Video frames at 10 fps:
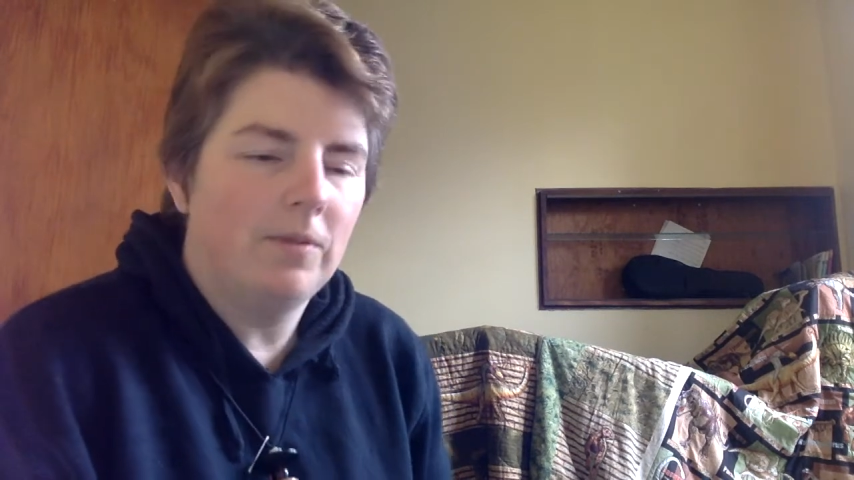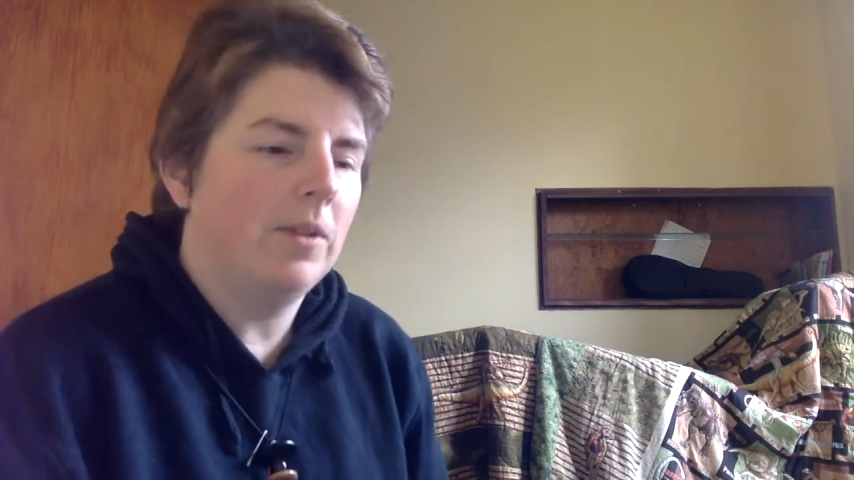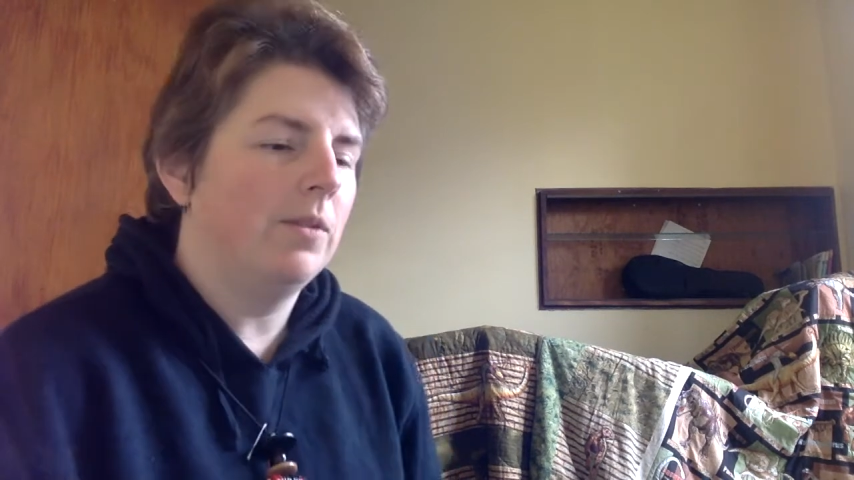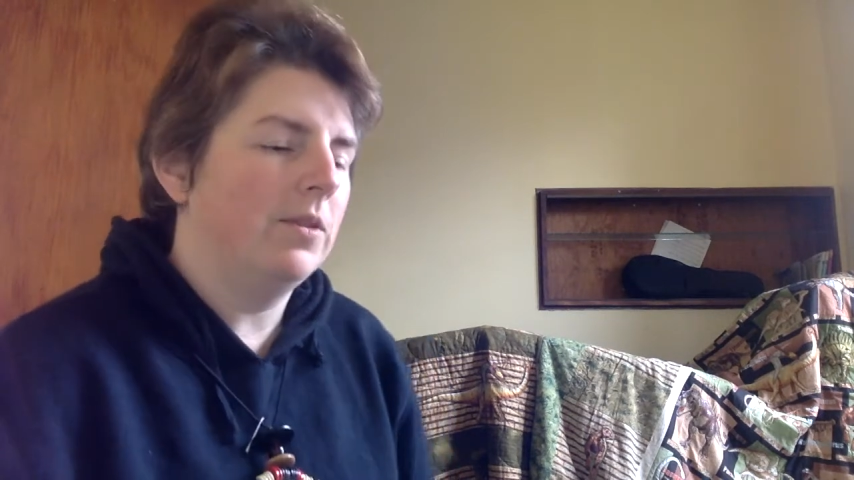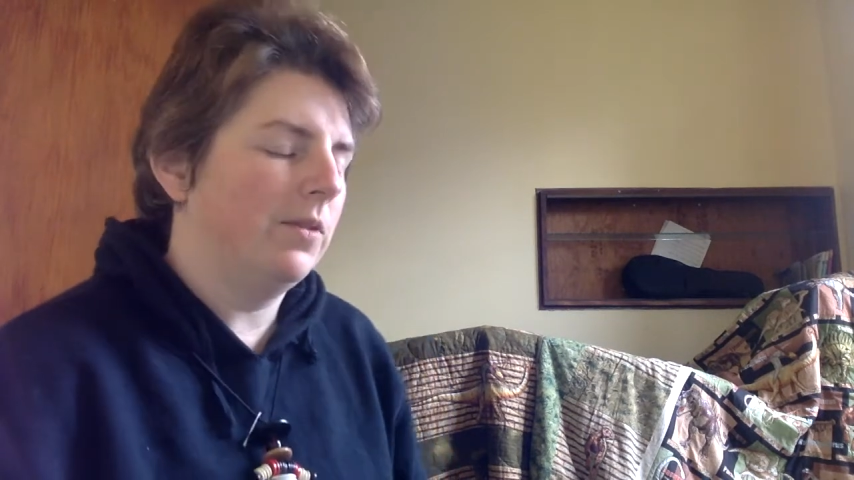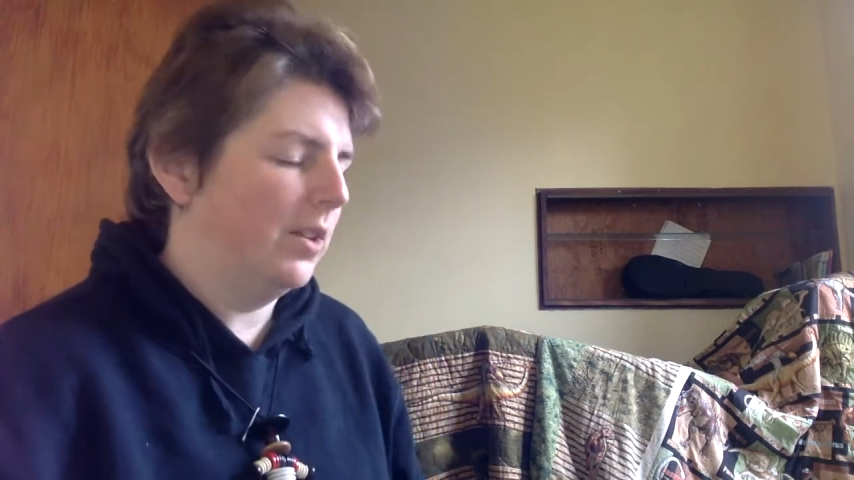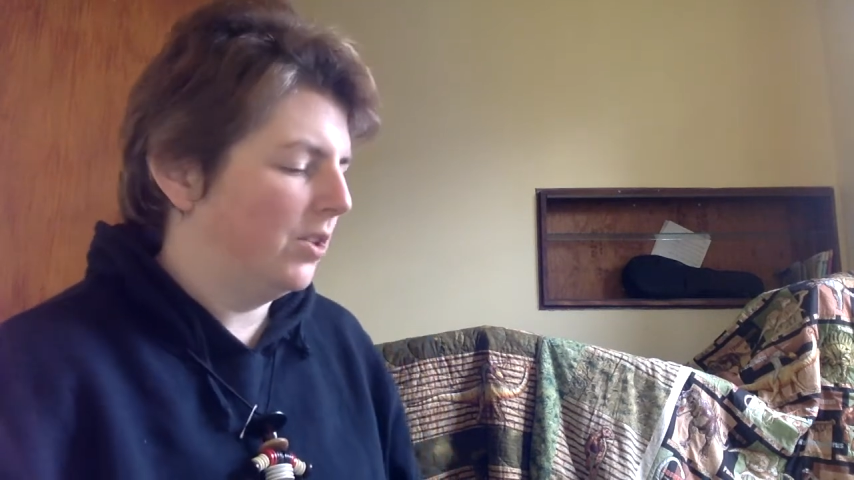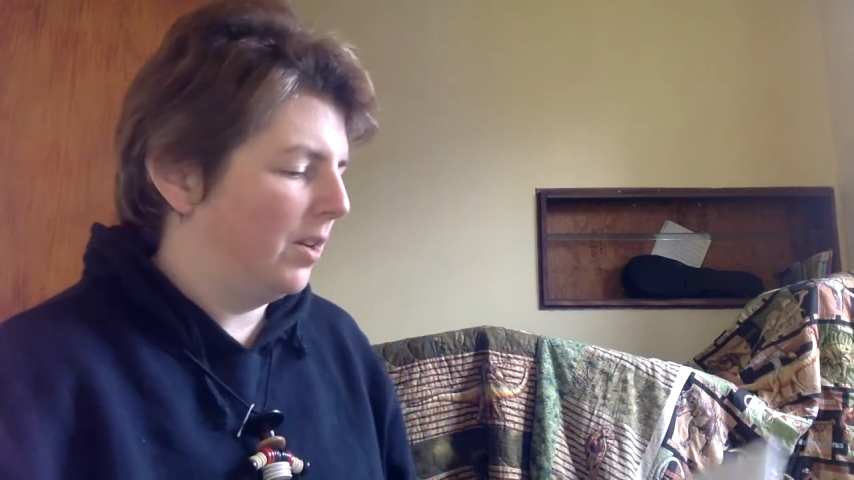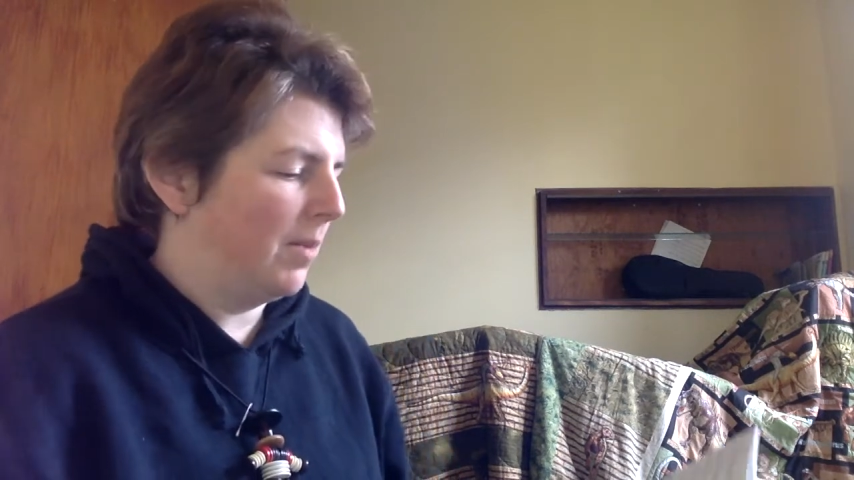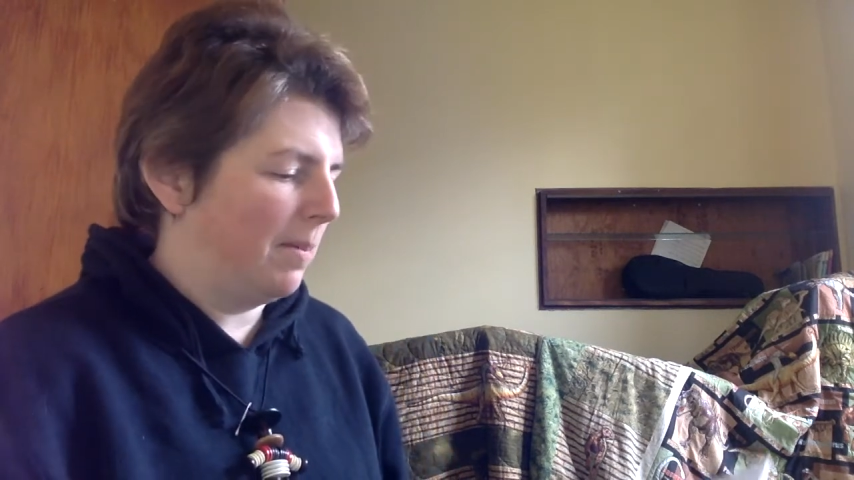when I was
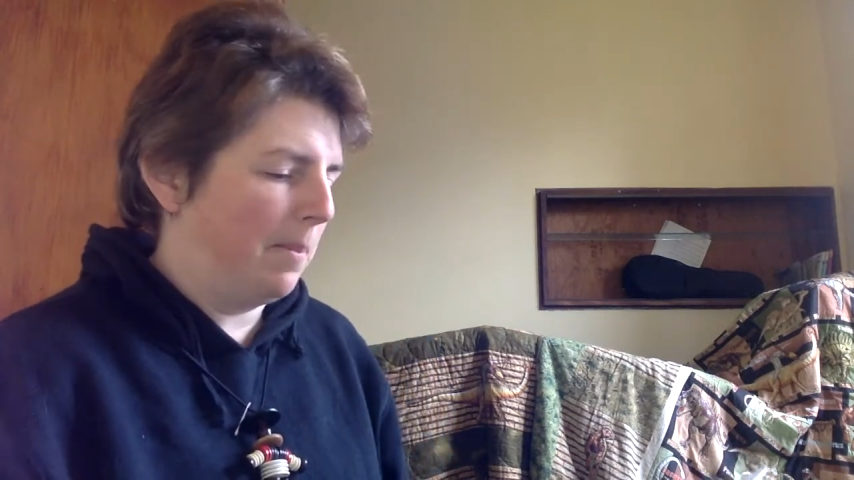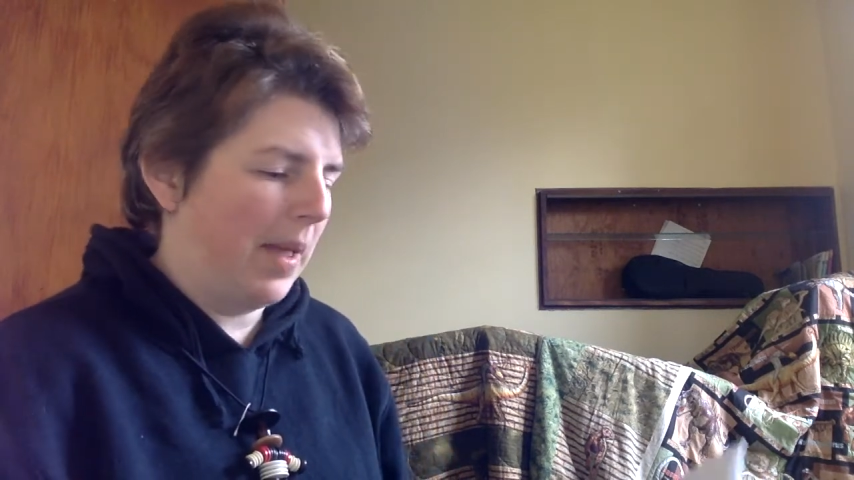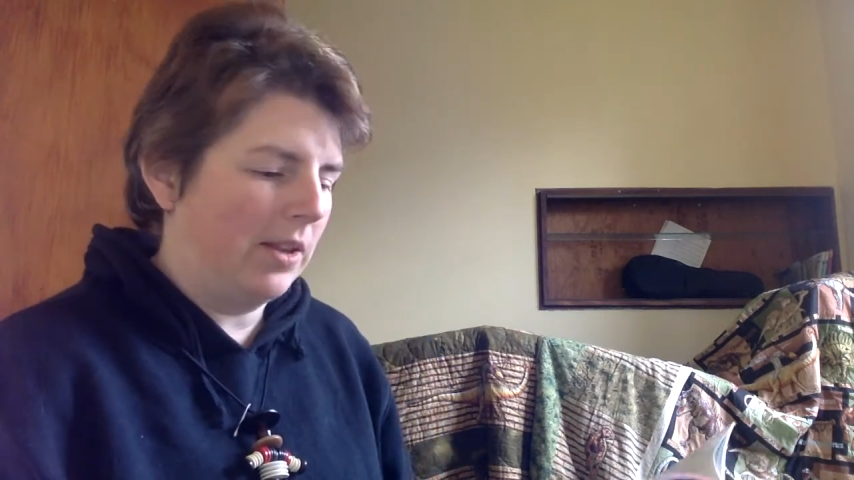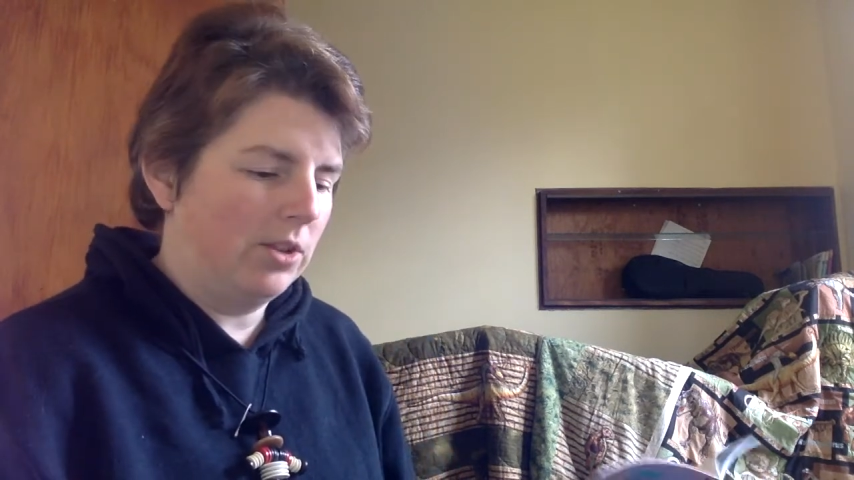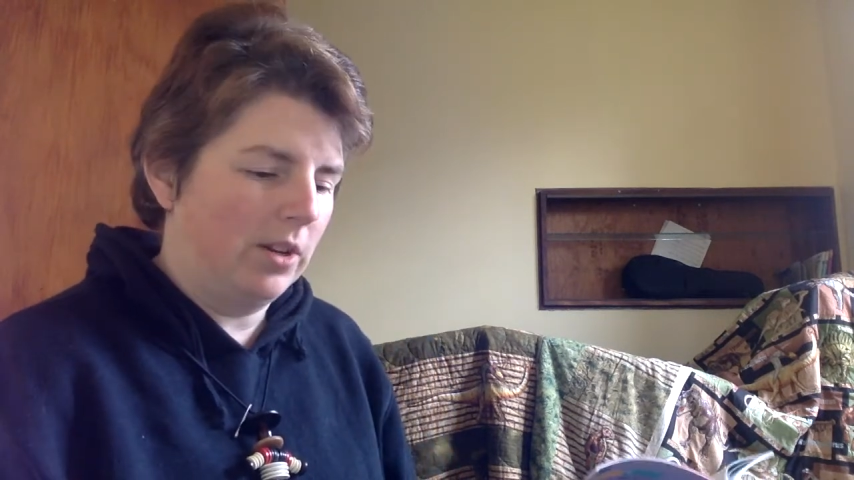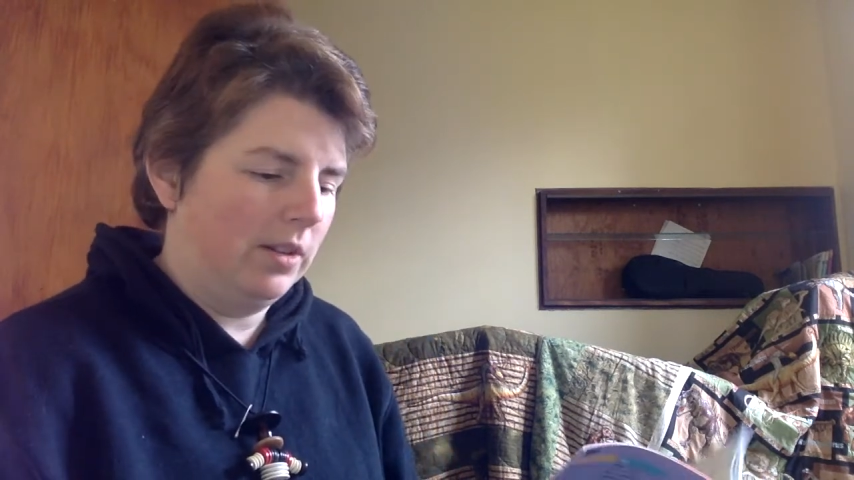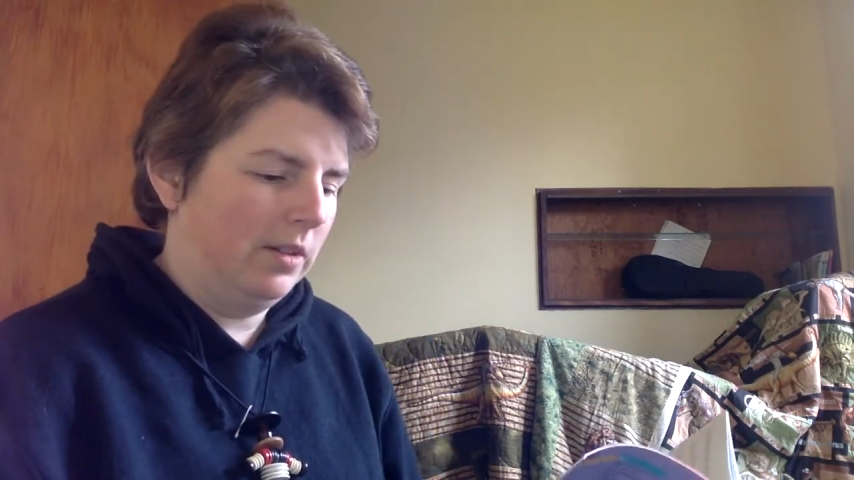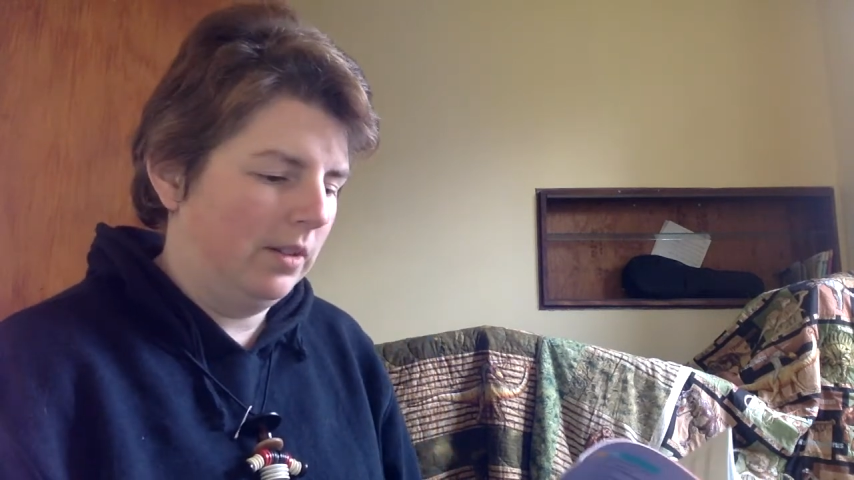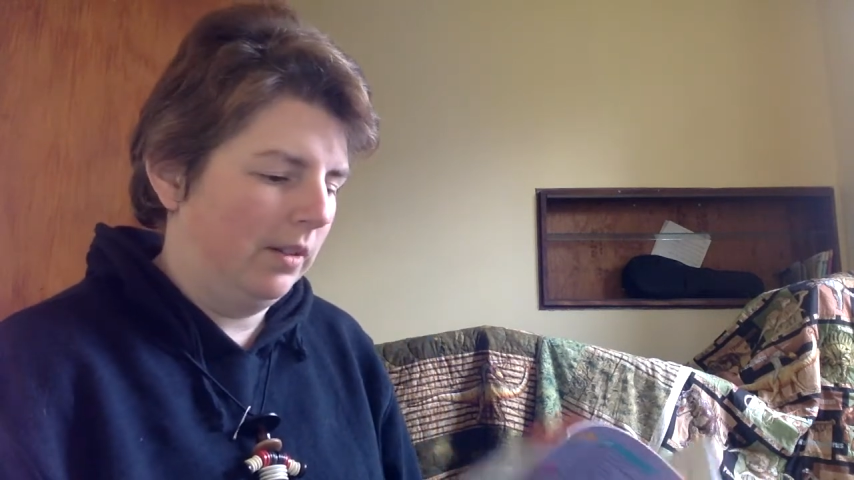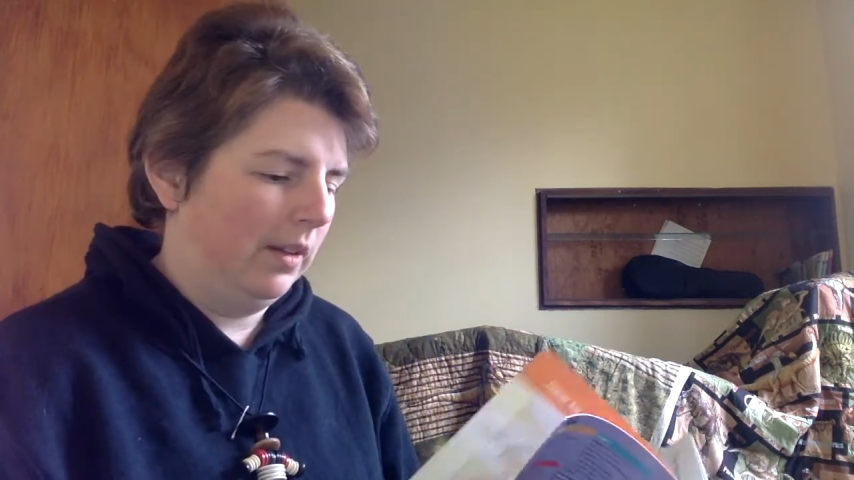finishing my bachelor's.